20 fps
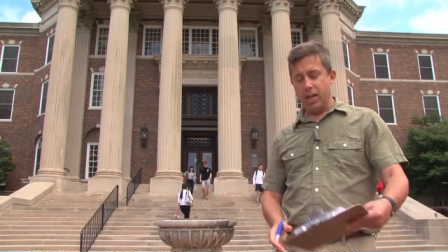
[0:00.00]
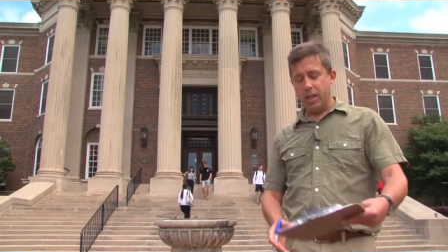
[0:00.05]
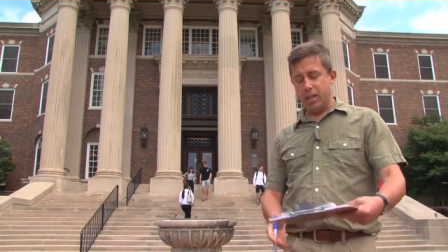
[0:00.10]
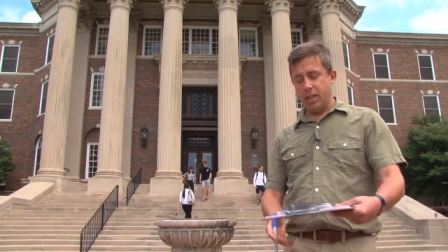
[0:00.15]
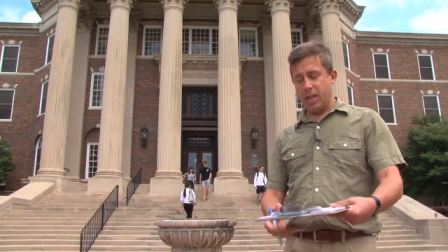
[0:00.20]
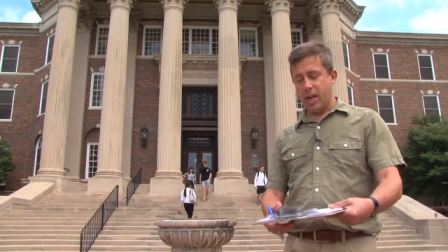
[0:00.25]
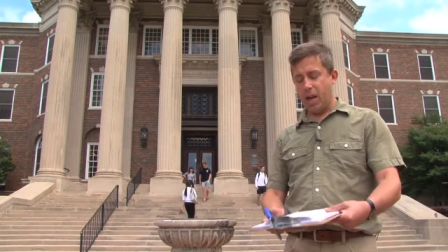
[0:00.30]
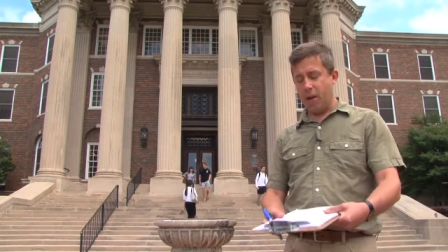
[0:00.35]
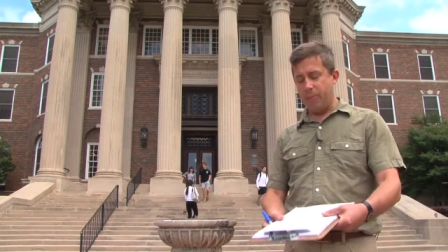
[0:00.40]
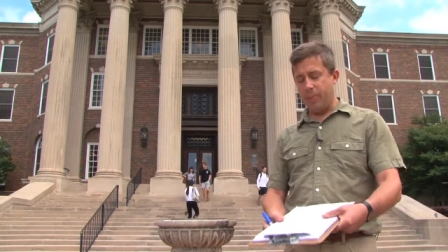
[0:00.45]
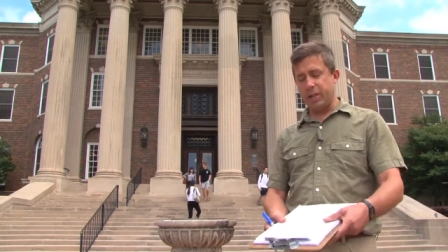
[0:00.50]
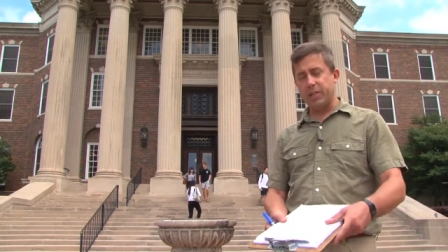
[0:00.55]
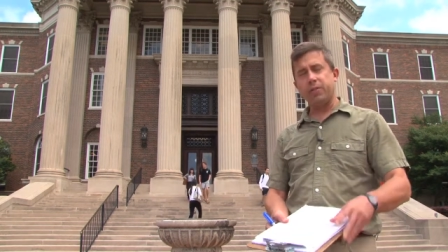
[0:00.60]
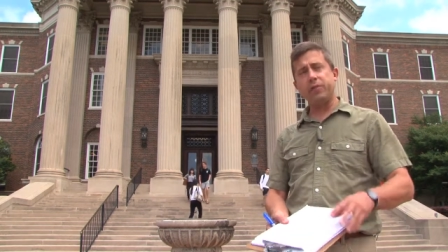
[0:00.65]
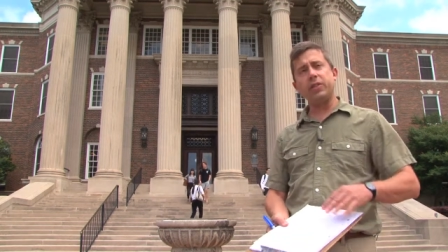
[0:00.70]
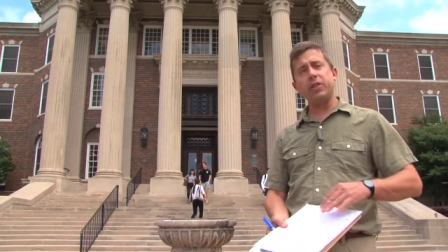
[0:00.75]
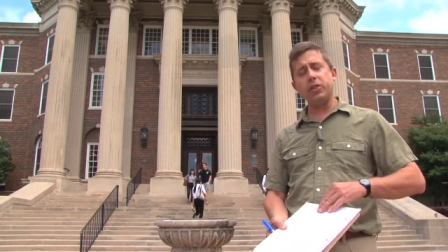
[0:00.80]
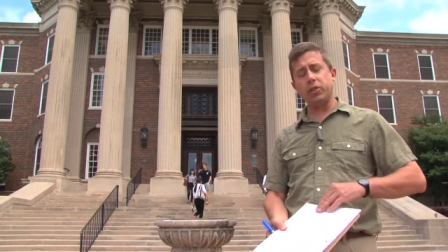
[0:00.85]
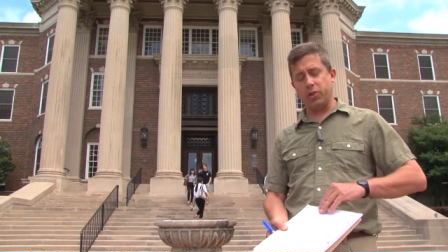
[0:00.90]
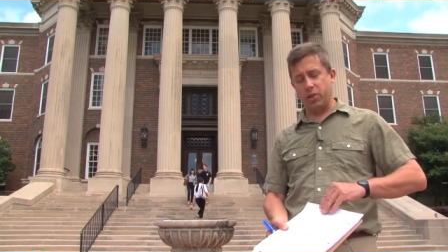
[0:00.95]
To help us
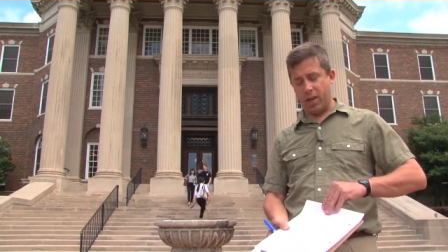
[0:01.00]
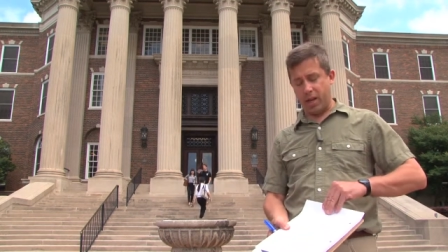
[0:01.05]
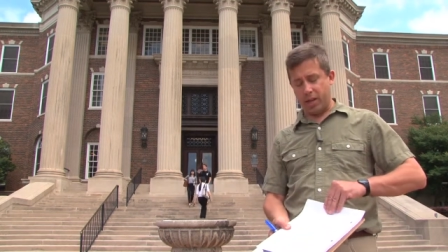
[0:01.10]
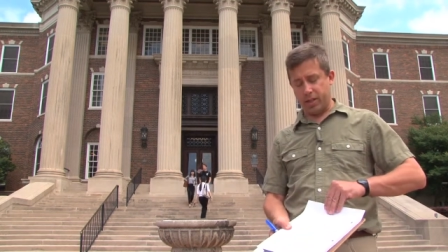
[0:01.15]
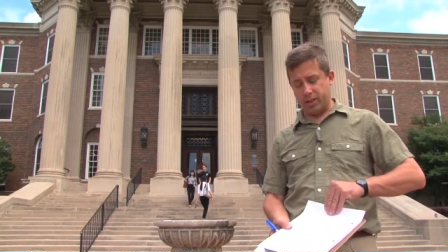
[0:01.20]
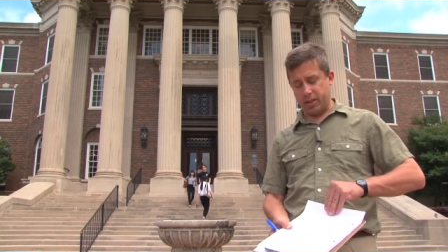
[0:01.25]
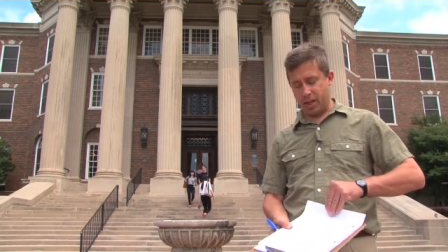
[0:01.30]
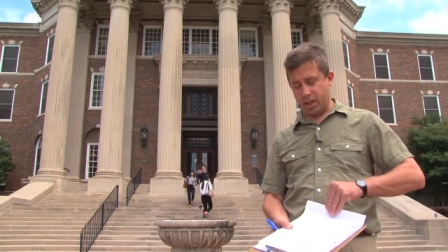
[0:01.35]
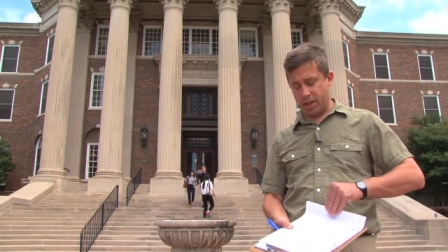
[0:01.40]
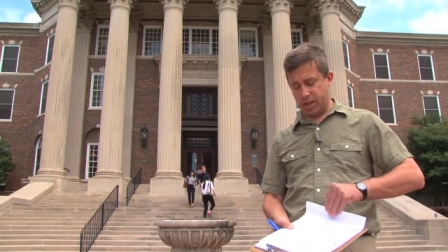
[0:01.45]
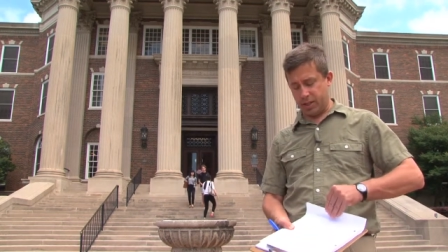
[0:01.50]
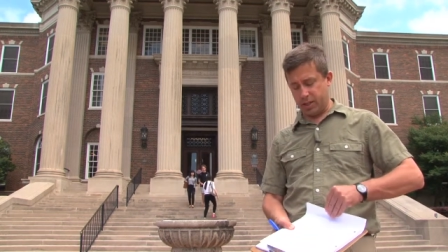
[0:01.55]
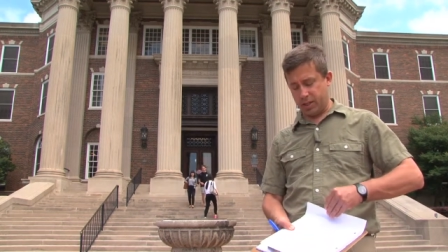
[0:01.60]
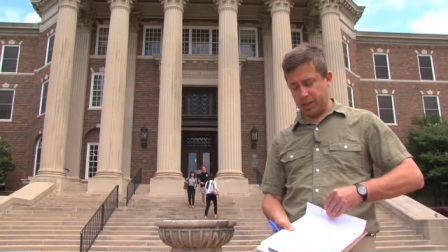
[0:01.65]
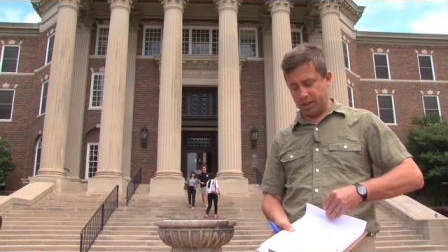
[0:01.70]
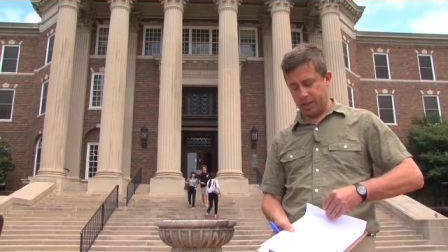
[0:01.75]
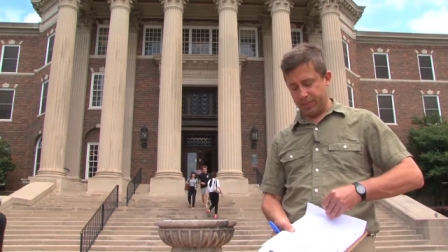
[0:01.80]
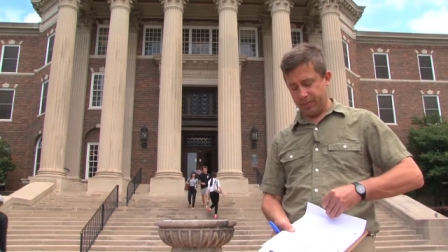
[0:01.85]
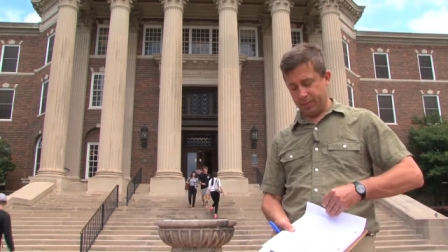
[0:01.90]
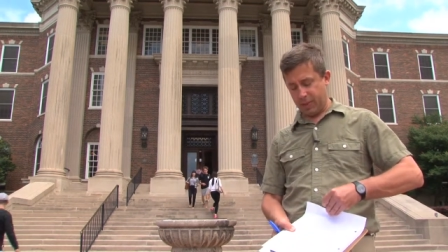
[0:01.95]
visualize
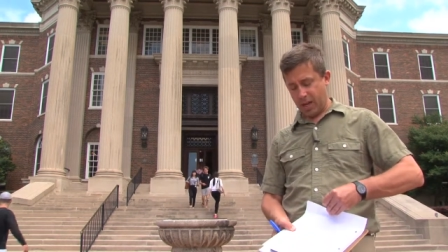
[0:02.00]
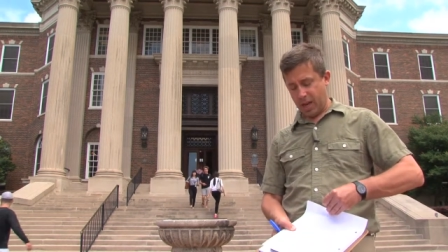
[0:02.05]
this,